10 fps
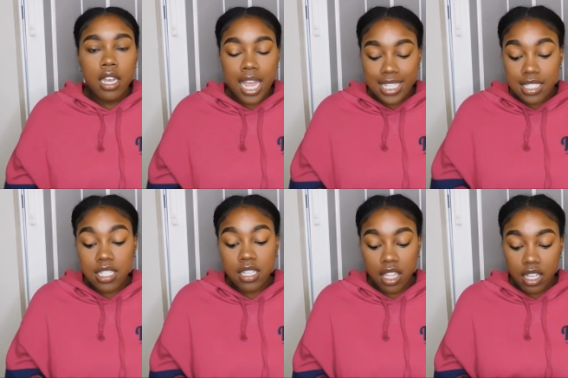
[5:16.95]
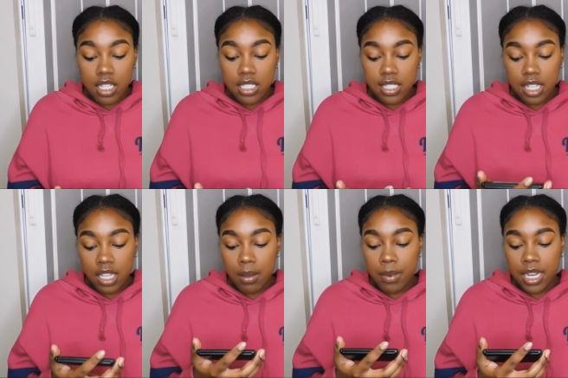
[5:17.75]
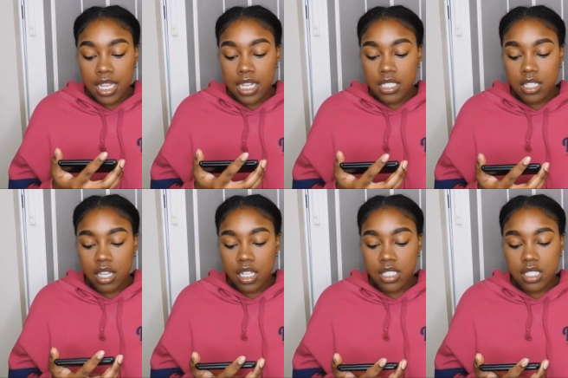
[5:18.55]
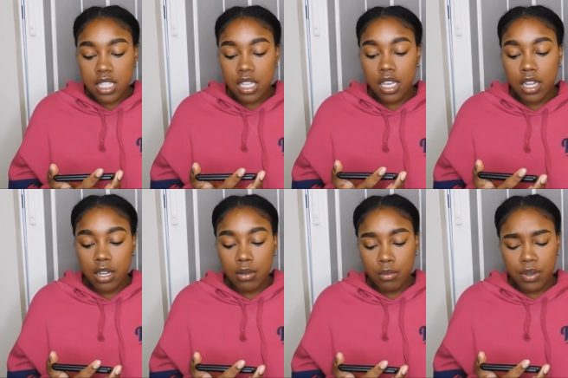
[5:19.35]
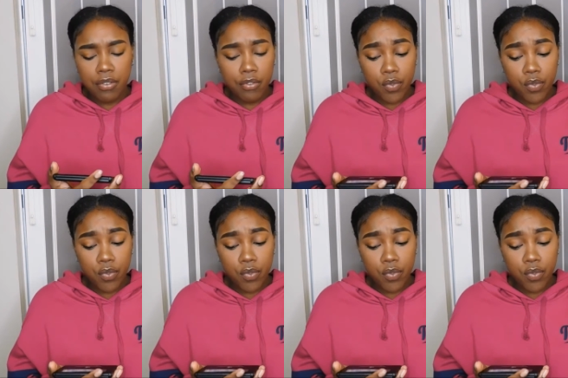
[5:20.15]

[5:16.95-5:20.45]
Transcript: Next is another concealer, but it is a concealer with